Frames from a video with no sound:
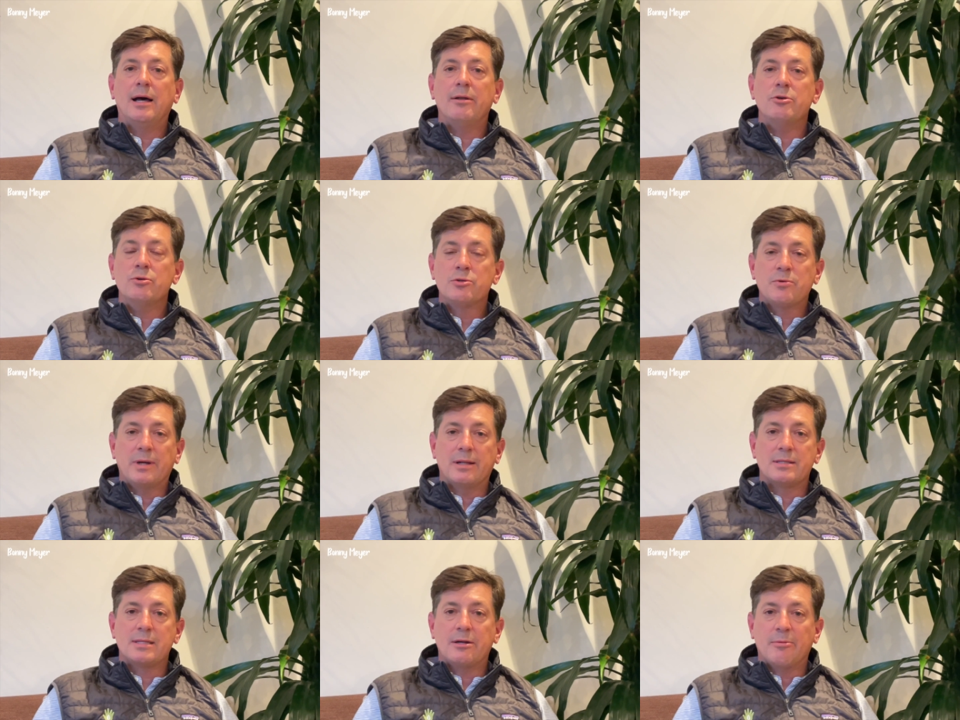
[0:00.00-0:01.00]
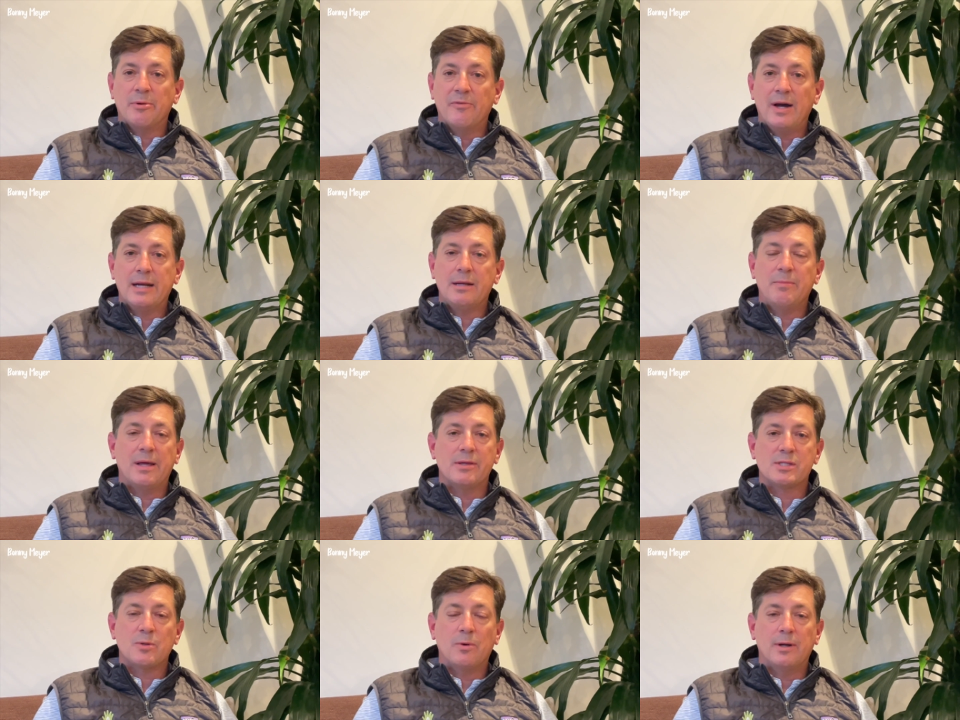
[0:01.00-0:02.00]
nutrients that are provided by the
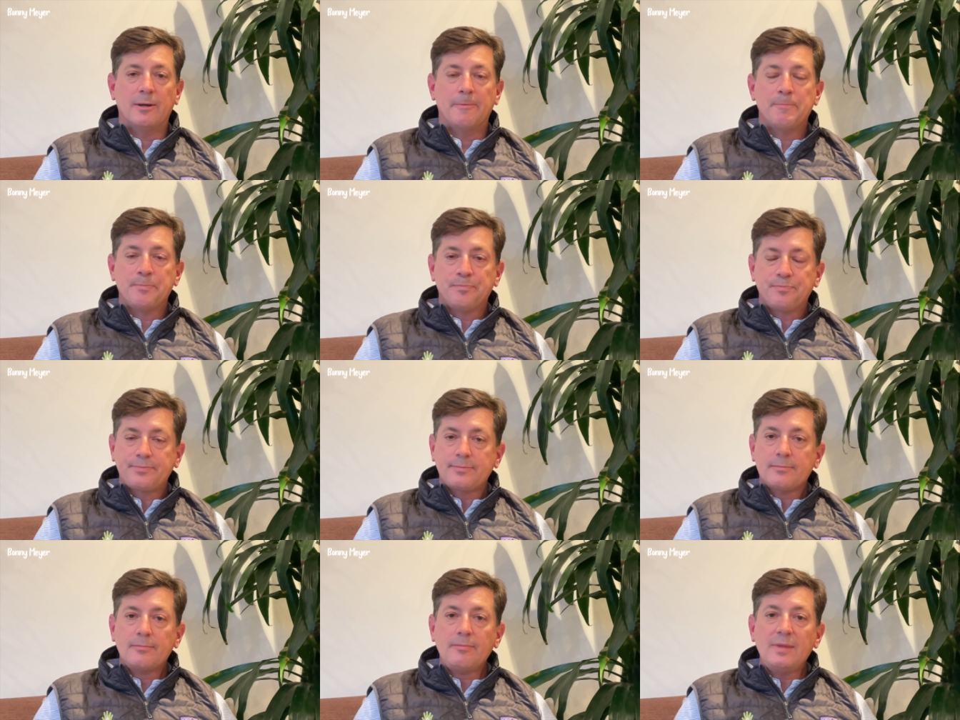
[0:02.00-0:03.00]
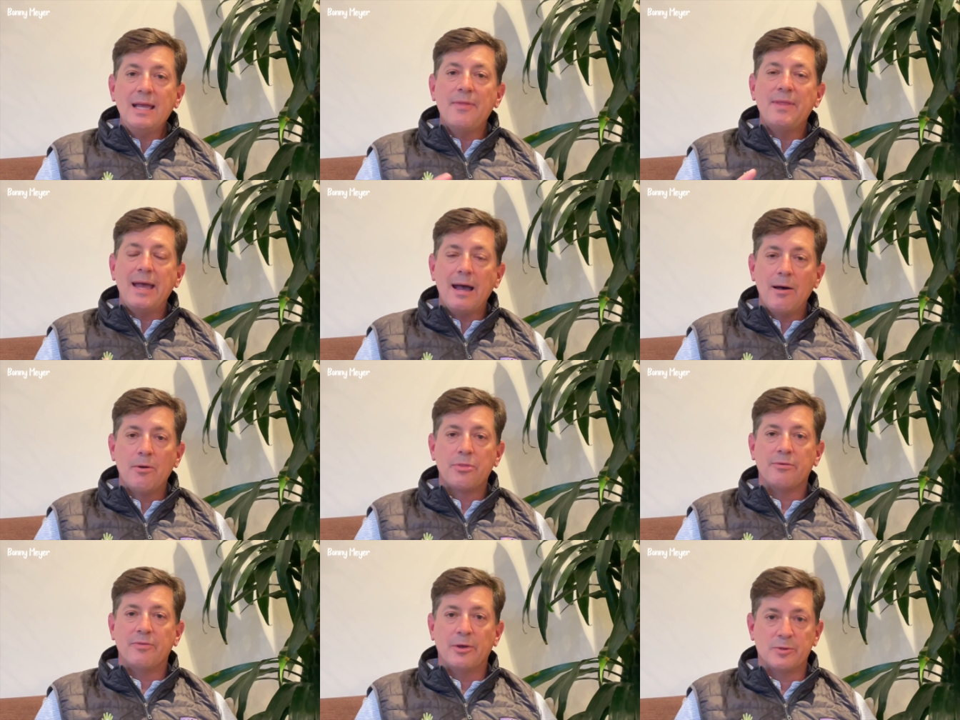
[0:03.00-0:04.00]
soil and the health
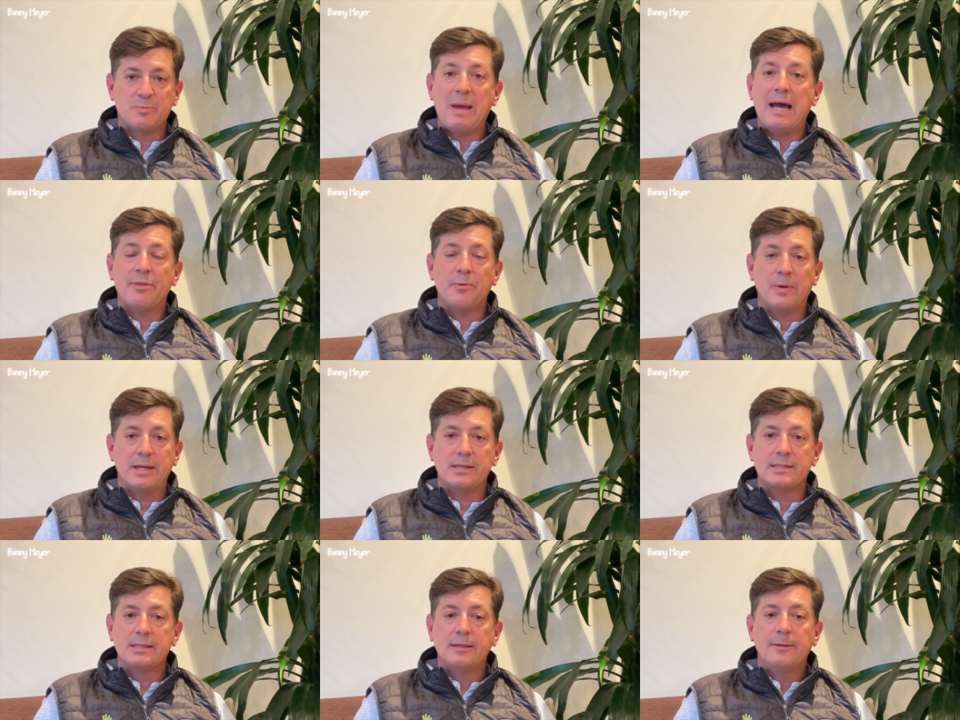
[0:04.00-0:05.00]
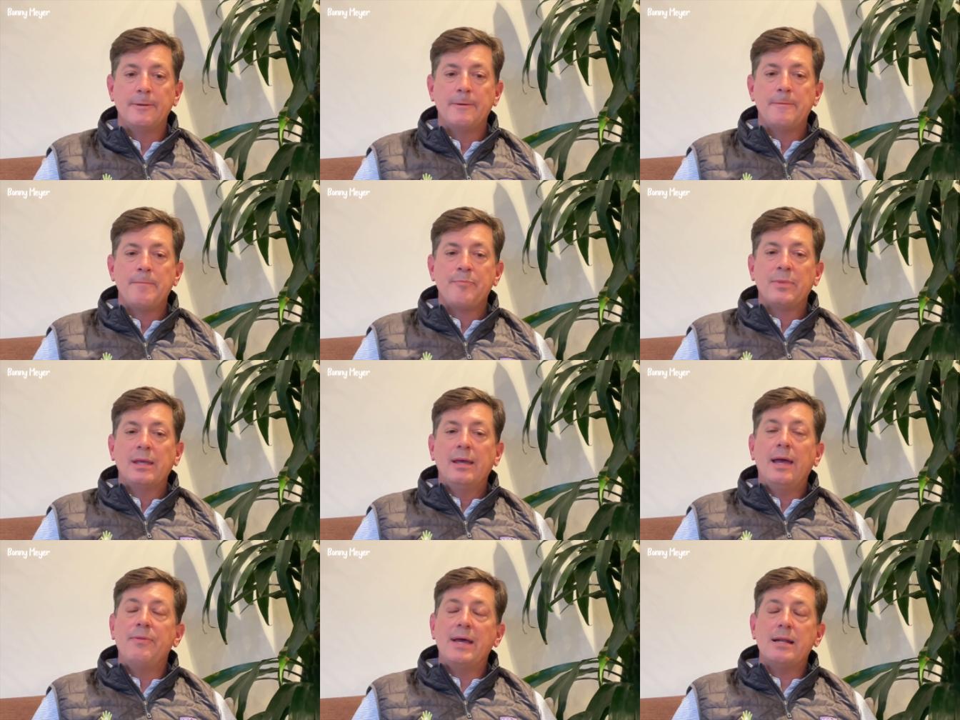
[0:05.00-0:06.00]
of those pathways.
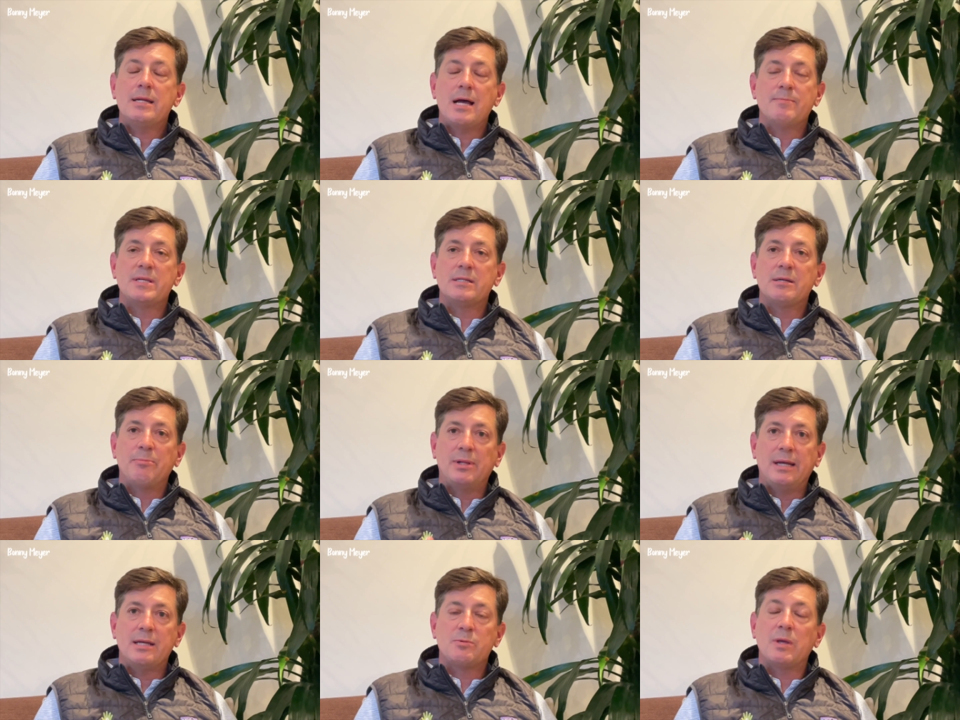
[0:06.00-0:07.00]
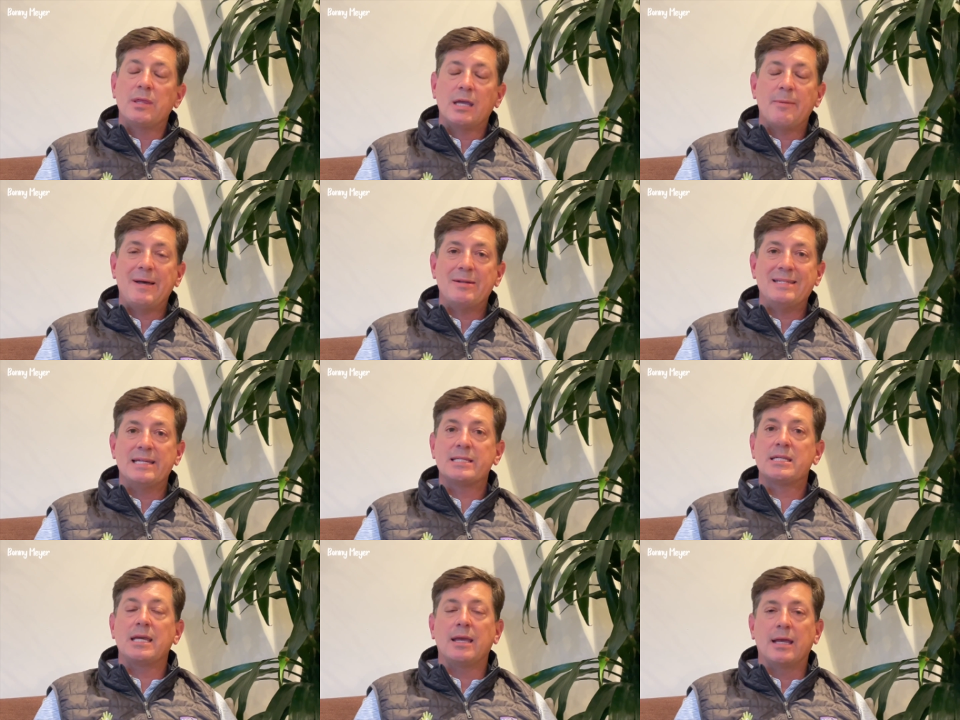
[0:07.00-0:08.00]
And that comes into play as we think about
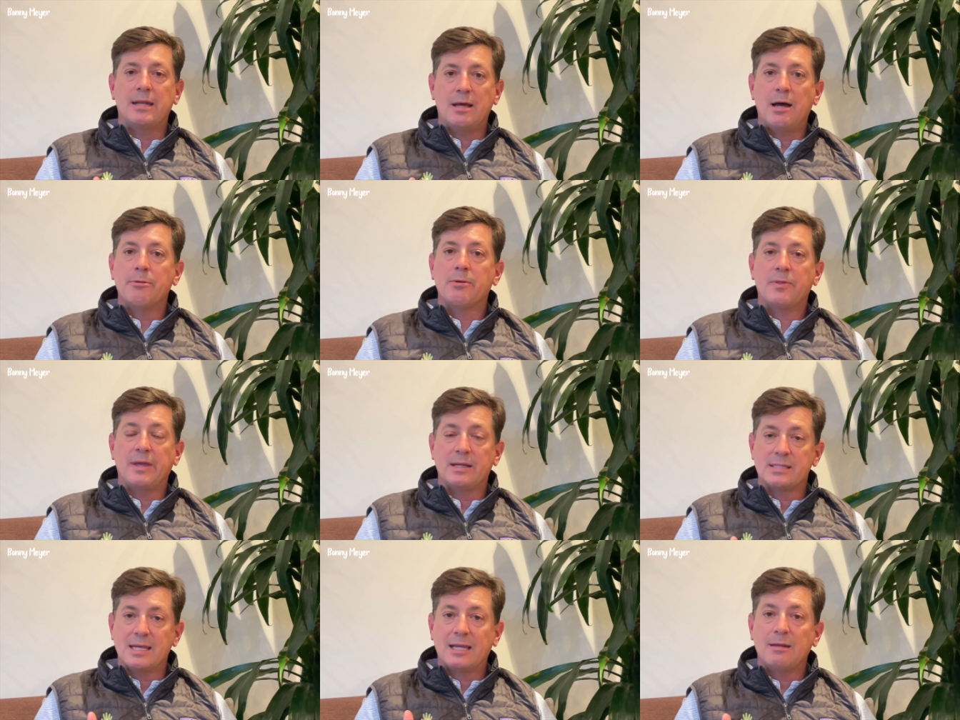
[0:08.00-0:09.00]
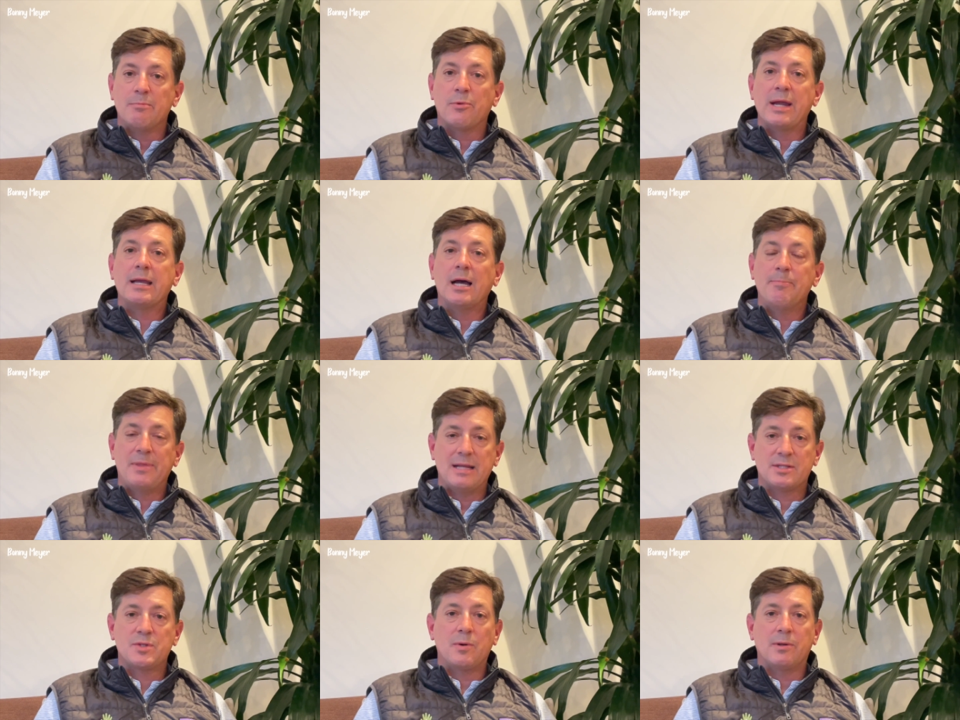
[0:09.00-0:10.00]
disking and other things that can break up
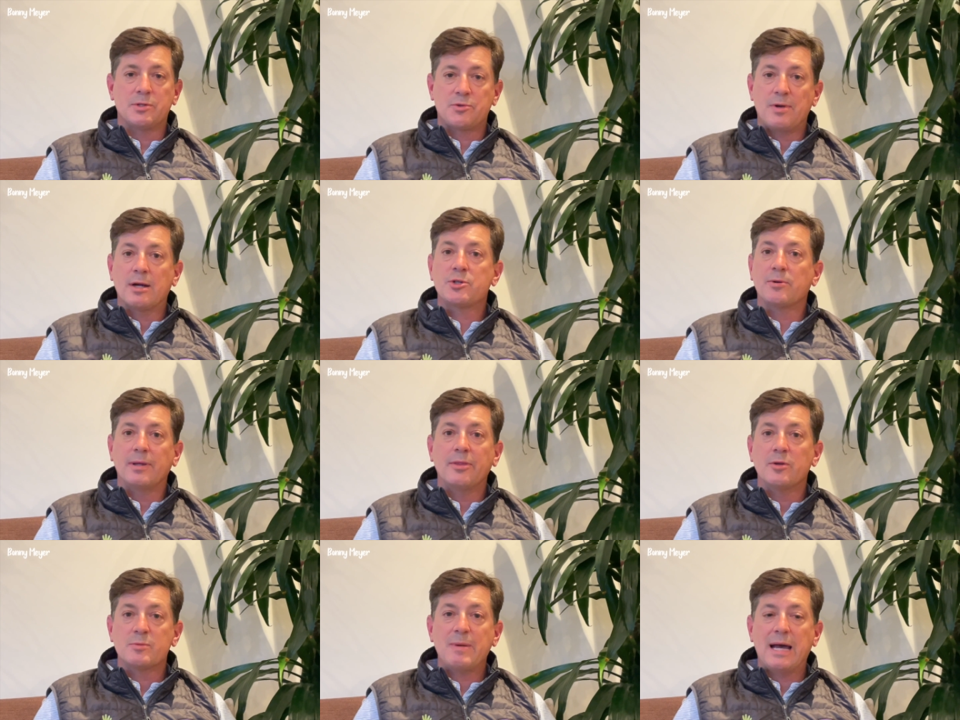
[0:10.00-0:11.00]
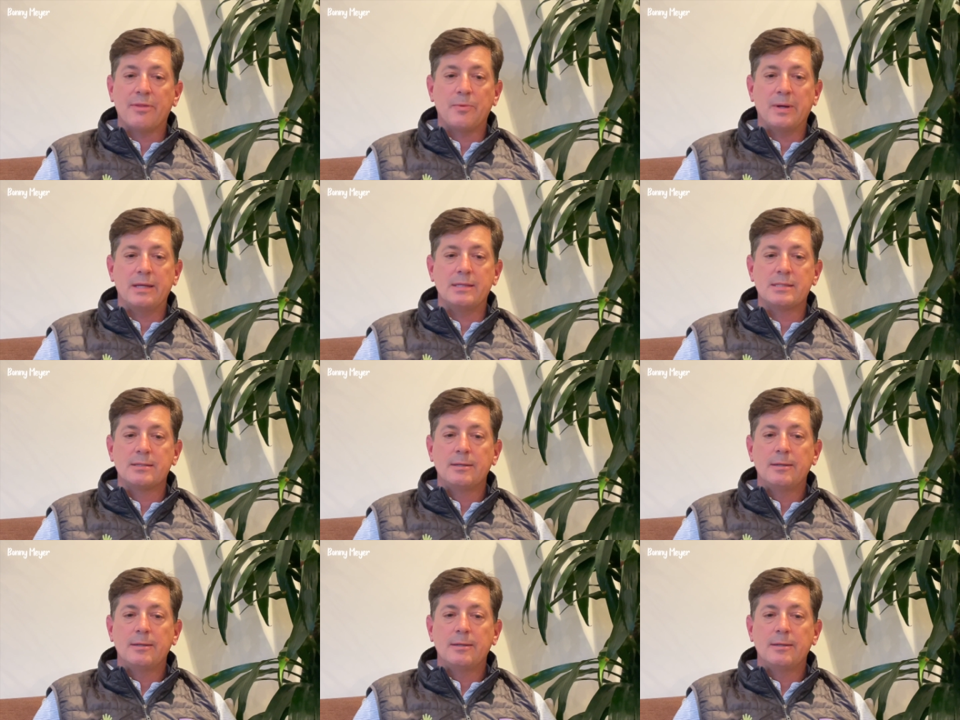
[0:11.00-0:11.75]
that soil structure in those pathways.